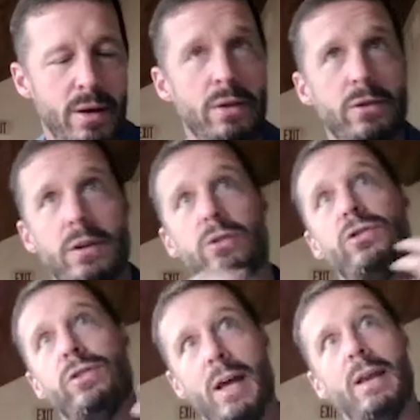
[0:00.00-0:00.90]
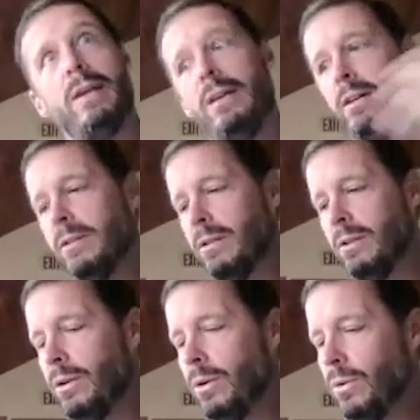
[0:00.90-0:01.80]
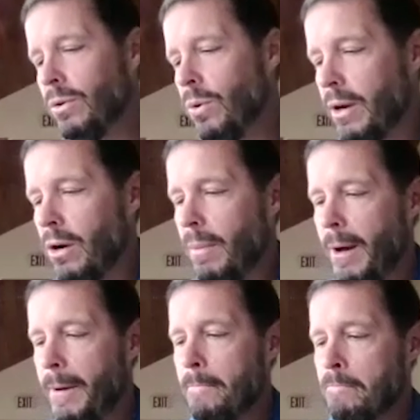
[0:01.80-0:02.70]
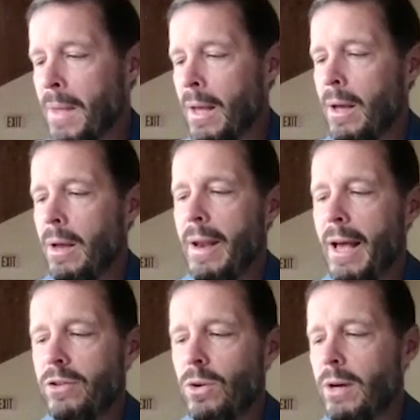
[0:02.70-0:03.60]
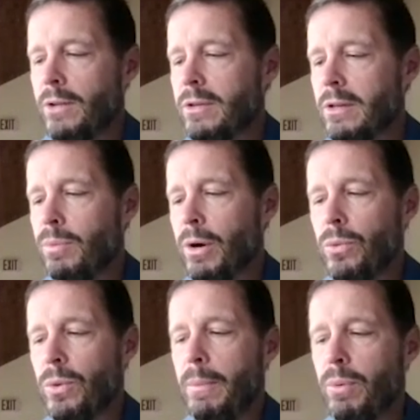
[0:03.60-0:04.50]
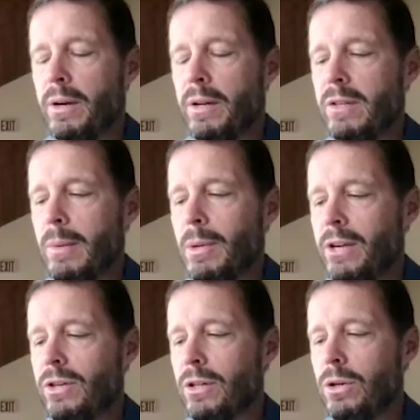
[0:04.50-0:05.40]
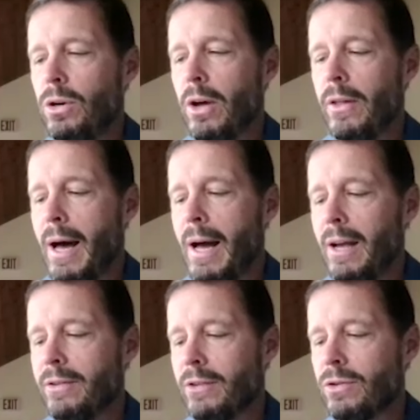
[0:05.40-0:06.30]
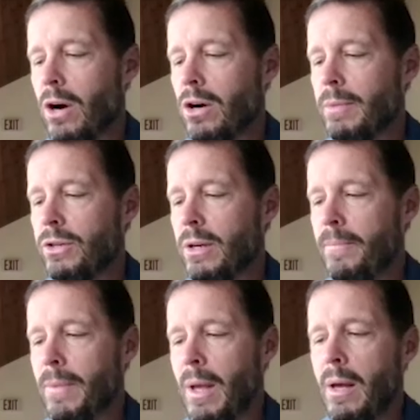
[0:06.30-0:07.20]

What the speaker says: And all of a sudden she's got ideas, growing in her mind. NASA wants to put 3D printing simulation included on the ISS cargo mission.